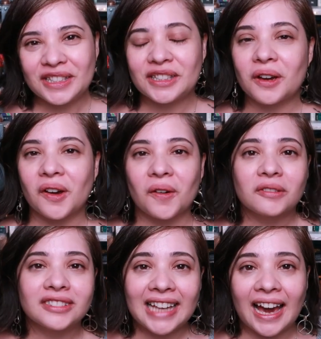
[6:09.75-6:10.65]

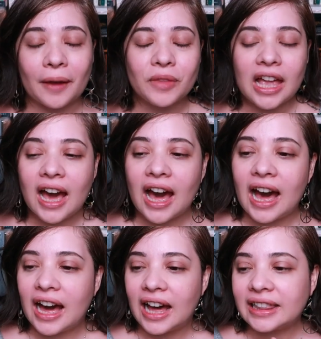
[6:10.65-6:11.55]
So yeah,
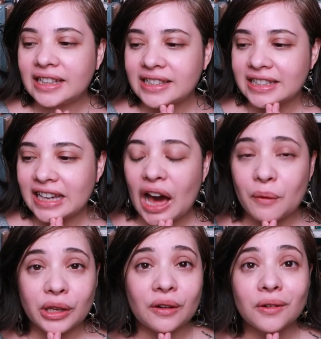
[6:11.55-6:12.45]
let's see how
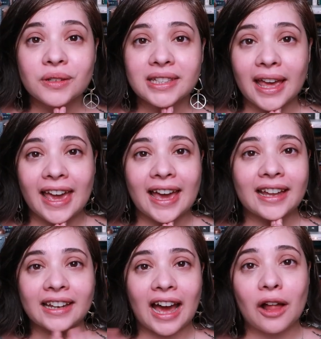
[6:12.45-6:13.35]
it goes,
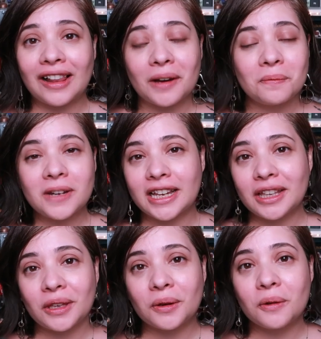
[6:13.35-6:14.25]
and I'll update
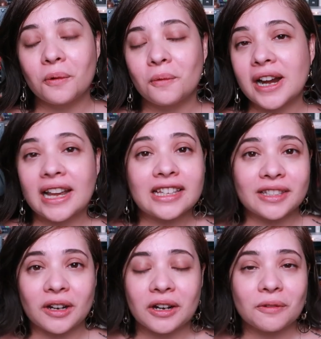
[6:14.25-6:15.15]
you when I
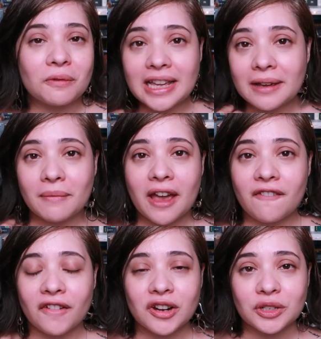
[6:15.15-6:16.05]
start reading my
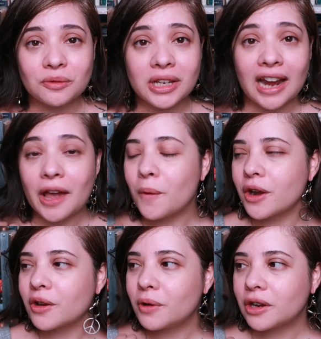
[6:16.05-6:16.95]
first read. I
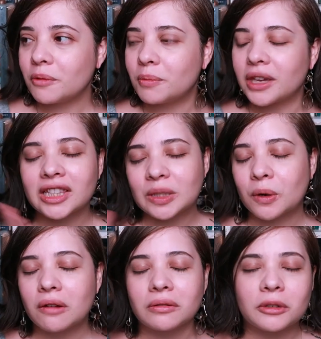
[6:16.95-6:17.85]
wonder what it'll be. It's
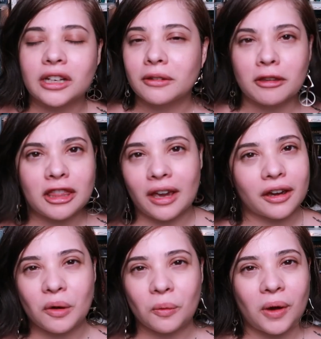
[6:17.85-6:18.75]
probably gonna be The
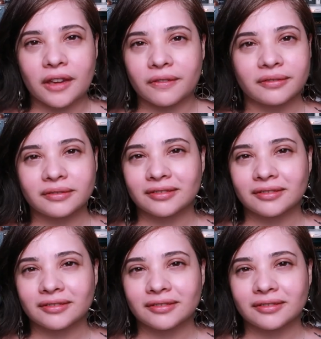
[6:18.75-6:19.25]
Echo Wife.